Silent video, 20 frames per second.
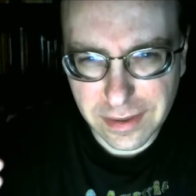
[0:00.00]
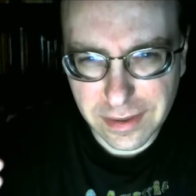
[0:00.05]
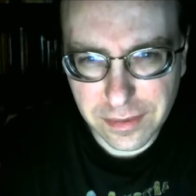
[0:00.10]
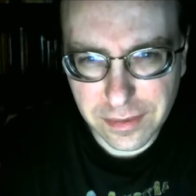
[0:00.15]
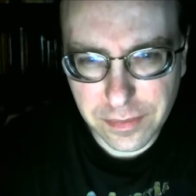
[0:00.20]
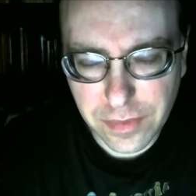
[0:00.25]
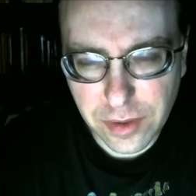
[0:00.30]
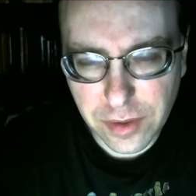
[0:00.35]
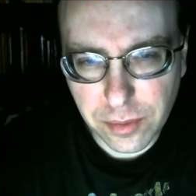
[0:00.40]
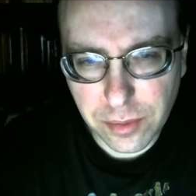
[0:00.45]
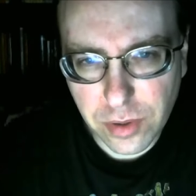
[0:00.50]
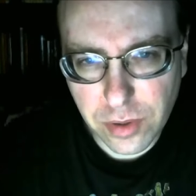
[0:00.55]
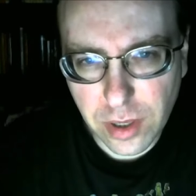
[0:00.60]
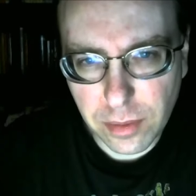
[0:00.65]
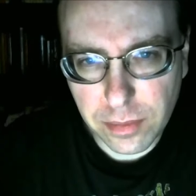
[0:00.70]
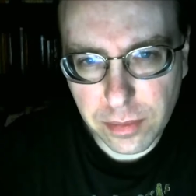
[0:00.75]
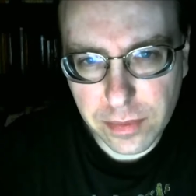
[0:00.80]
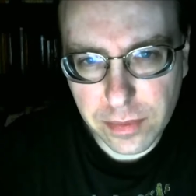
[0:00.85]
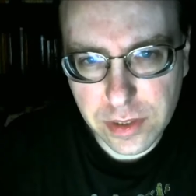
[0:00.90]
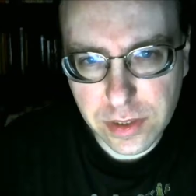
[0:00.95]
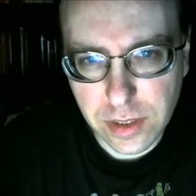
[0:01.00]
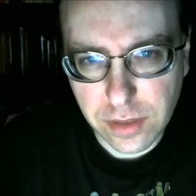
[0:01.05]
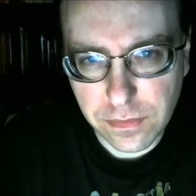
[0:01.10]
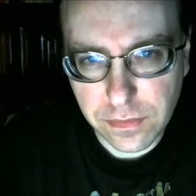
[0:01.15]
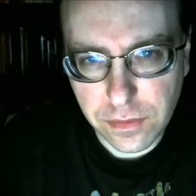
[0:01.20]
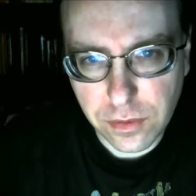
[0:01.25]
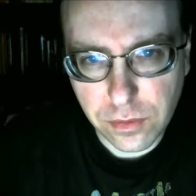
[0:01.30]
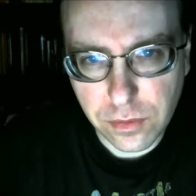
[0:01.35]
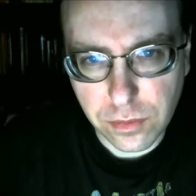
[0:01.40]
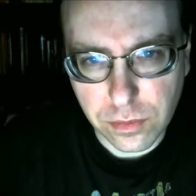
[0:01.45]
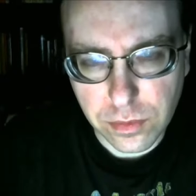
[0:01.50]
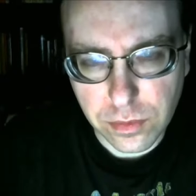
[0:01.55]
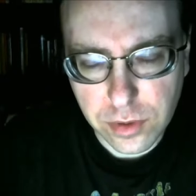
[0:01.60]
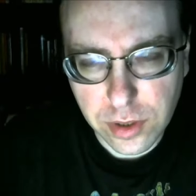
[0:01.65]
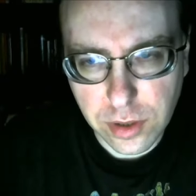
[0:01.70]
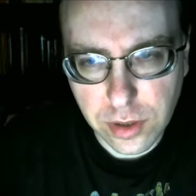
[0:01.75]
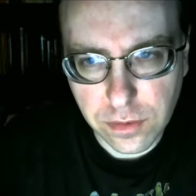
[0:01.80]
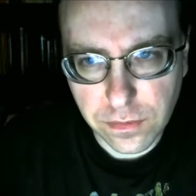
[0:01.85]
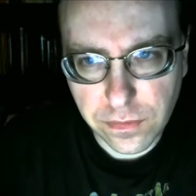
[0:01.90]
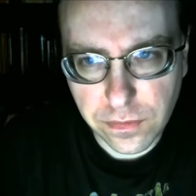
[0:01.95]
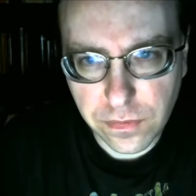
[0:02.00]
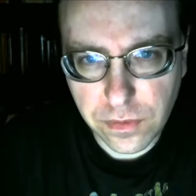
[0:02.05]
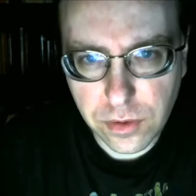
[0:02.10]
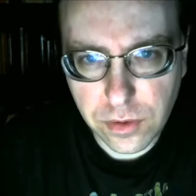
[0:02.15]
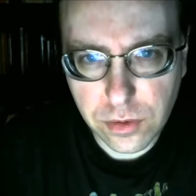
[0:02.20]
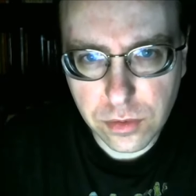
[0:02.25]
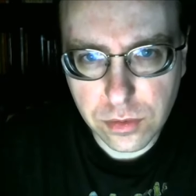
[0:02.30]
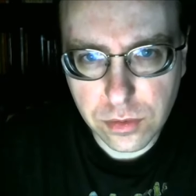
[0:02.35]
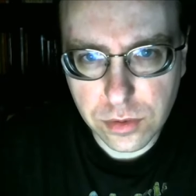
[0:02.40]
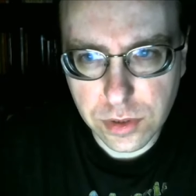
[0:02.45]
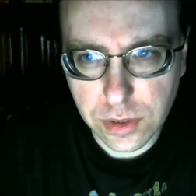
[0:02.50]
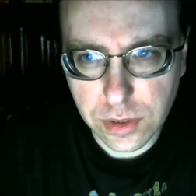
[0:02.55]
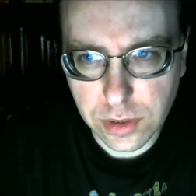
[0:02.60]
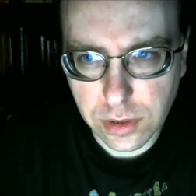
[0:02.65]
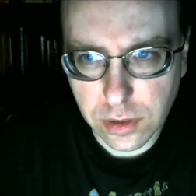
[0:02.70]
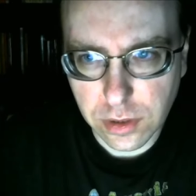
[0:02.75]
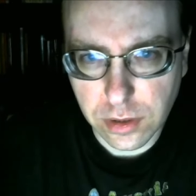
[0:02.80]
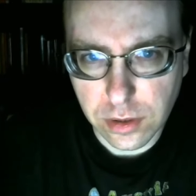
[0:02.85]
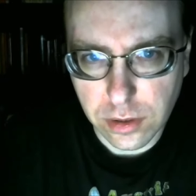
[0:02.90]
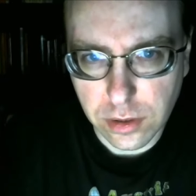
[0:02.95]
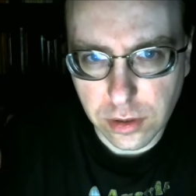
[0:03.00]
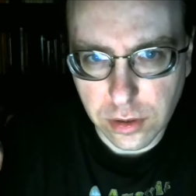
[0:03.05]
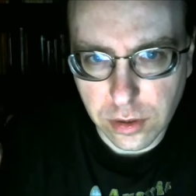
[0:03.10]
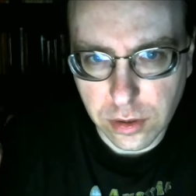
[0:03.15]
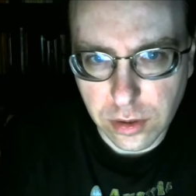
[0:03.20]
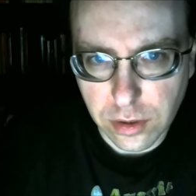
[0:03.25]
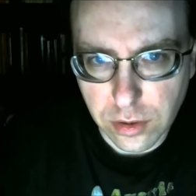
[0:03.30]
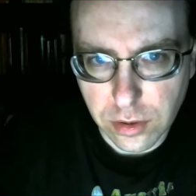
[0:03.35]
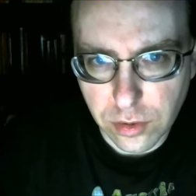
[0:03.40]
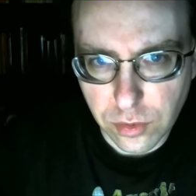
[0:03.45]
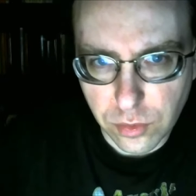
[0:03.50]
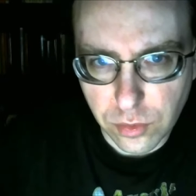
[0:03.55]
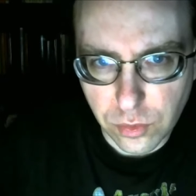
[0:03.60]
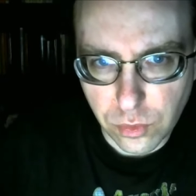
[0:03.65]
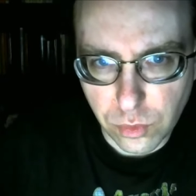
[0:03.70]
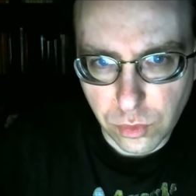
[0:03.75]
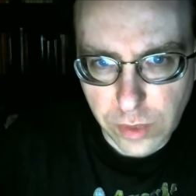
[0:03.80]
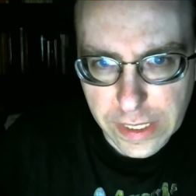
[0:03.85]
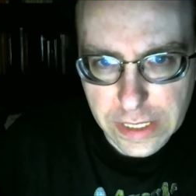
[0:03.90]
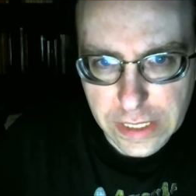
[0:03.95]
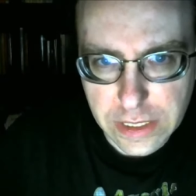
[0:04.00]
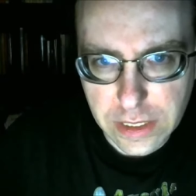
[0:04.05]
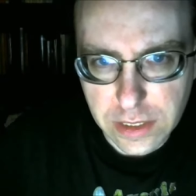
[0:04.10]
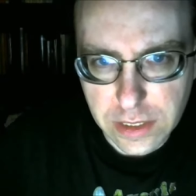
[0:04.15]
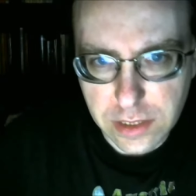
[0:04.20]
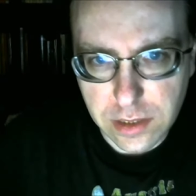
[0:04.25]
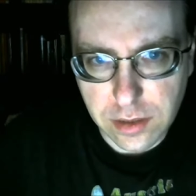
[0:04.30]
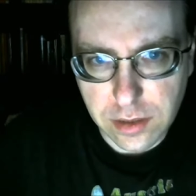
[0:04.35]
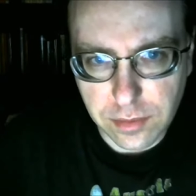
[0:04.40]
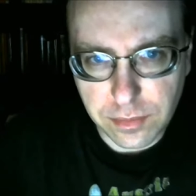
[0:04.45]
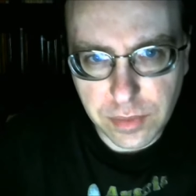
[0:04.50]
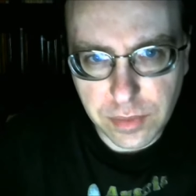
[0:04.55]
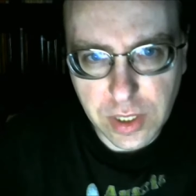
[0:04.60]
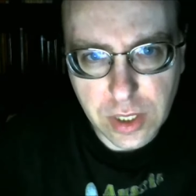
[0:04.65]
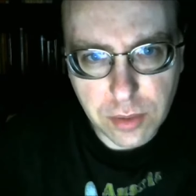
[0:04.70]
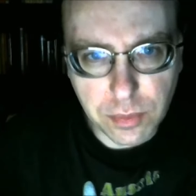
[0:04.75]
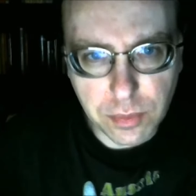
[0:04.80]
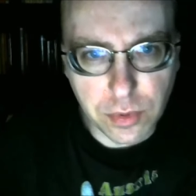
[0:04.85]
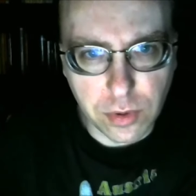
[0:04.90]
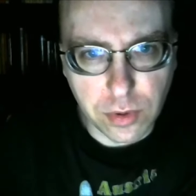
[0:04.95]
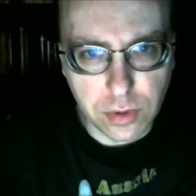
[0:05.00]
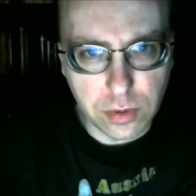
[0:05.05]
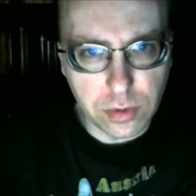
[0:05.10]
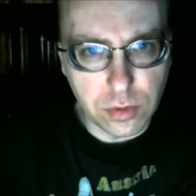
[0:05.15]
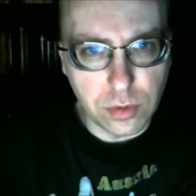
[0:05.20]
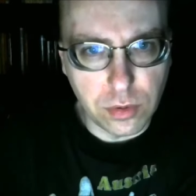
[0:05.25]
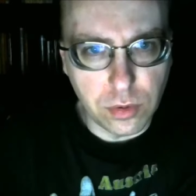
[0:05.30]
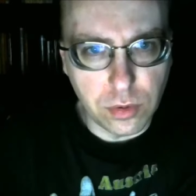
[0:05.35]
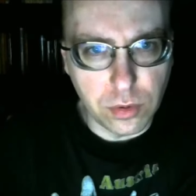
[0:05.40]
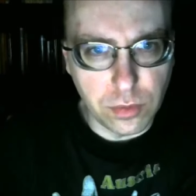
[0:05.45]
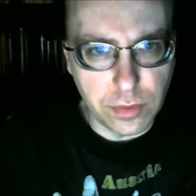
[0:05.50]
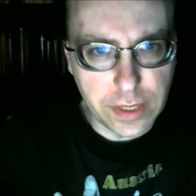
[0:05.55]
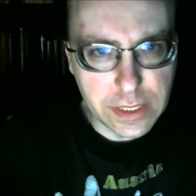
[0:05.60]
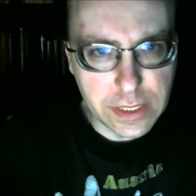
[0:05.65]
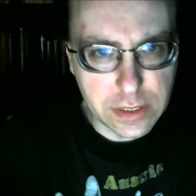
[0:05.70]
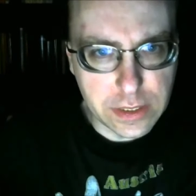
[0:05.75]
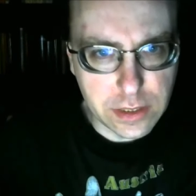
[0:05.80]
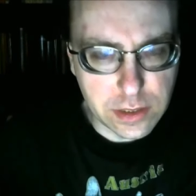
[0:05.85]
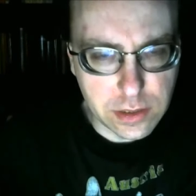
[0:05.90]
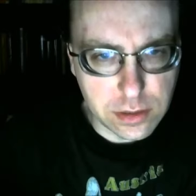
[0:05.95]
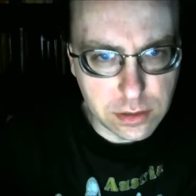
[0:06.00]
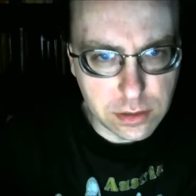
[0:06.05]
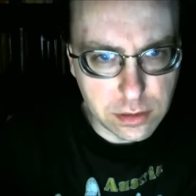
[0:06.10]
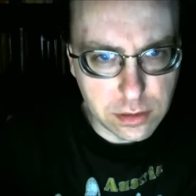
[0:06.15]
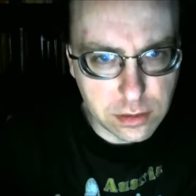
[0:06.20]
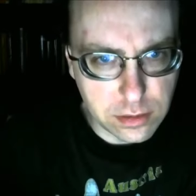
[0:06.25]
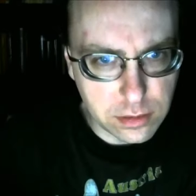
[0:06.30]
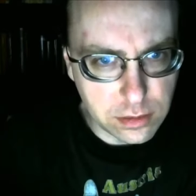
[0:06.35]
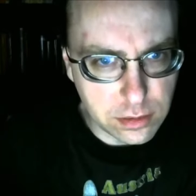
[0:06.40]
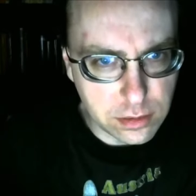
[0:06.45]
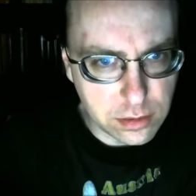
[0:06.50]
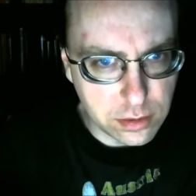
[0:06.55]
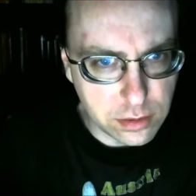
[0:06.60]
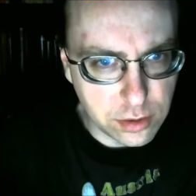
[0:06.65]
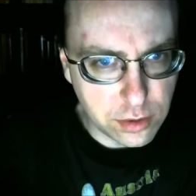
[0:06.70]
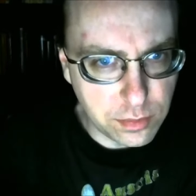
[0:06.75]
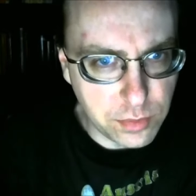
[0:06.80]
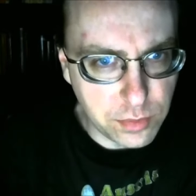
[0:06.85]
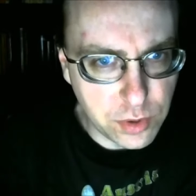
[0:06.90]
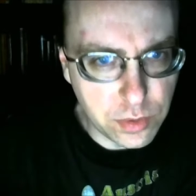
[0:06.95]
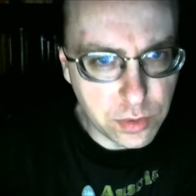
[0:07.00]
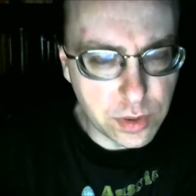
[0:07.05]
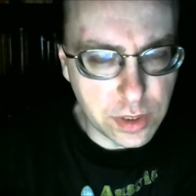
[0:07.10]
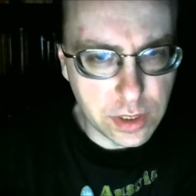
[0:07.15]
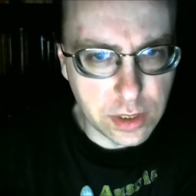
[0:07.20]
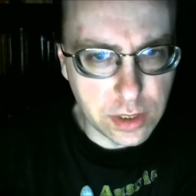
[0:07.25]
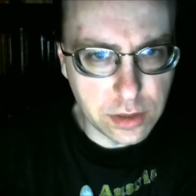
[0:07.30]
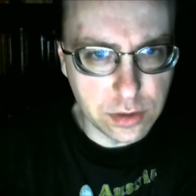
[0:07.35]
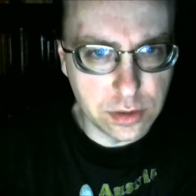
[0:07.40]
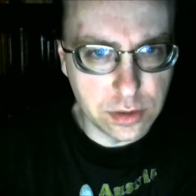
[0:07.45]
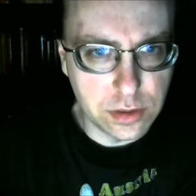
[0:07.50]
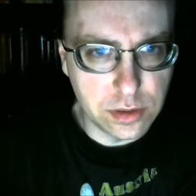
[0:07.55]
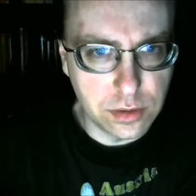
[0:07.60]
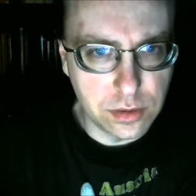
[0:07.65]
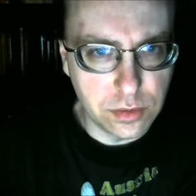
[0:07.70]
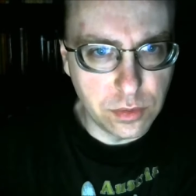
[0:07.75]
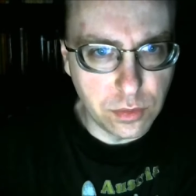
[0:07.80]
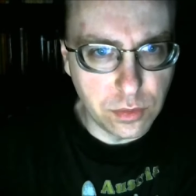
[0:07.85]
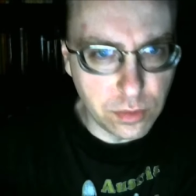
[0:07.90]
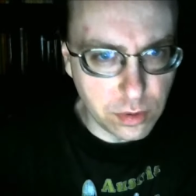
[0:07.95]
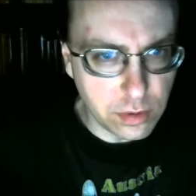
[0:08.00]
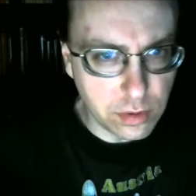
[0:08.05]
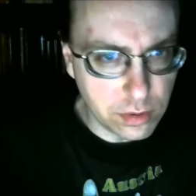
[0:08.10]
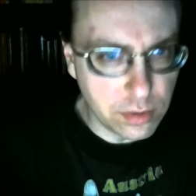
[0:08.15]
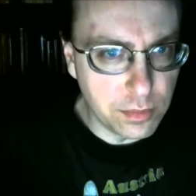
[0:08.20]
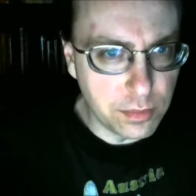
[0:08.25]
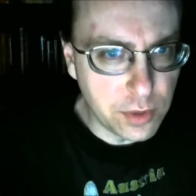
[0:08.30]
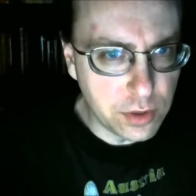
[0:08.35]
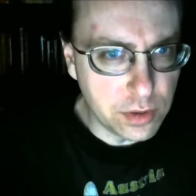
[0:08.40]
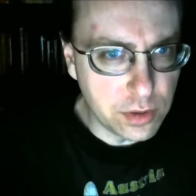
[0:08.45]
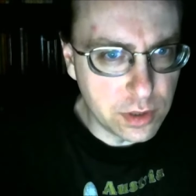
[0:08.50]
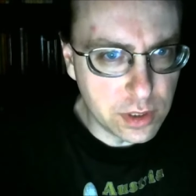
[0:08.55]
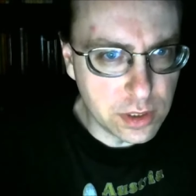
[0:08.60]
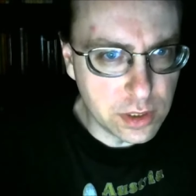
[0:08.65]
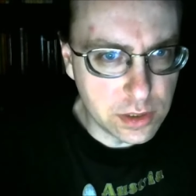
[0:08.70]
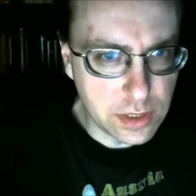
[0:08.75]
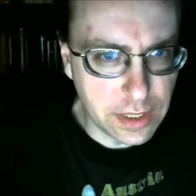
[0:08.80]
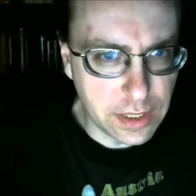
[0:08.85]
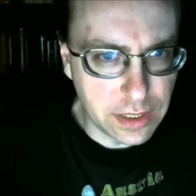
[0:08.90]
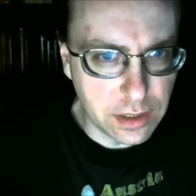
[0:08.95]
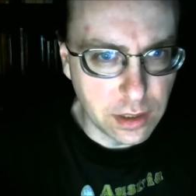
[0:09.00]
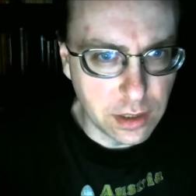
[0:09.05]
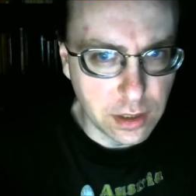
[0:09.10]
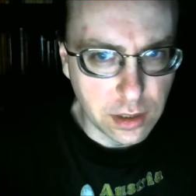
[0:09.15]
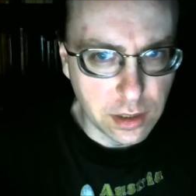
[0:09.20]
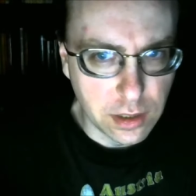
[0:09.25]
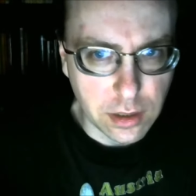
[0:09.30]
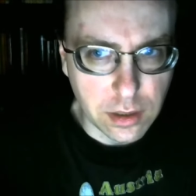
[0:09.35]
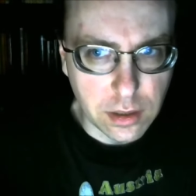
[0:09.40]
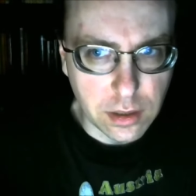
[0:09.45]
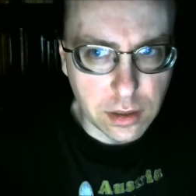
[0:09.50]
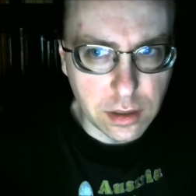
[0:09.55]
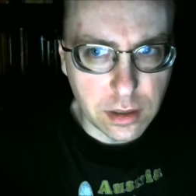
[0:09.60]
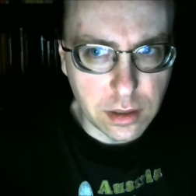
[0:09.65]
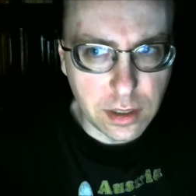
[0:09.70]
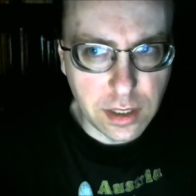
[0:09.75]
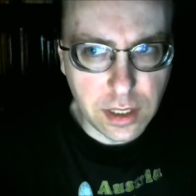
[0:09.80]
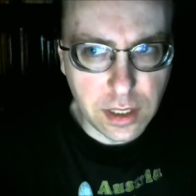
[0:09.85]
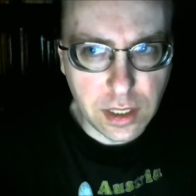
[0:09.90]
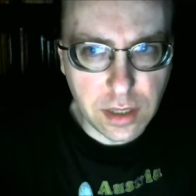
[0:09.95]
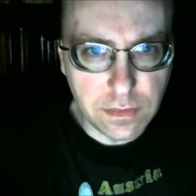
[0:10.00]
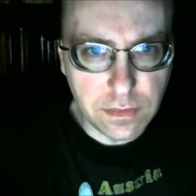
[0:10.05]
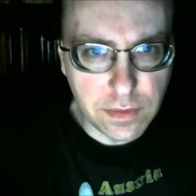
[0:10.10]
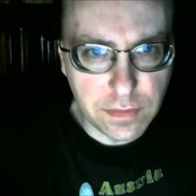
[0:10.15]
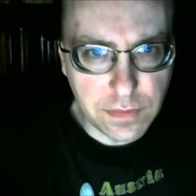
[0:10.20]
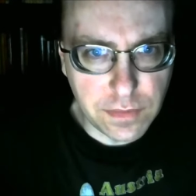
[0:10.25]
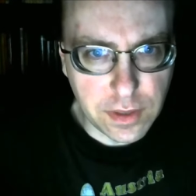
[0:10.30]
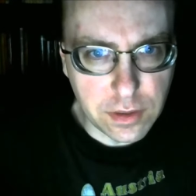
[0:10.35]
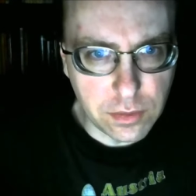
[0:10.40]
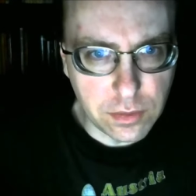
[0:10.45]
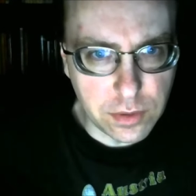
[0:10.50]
the problem is if you confuse racist people or racist communities or communities that, even if they don't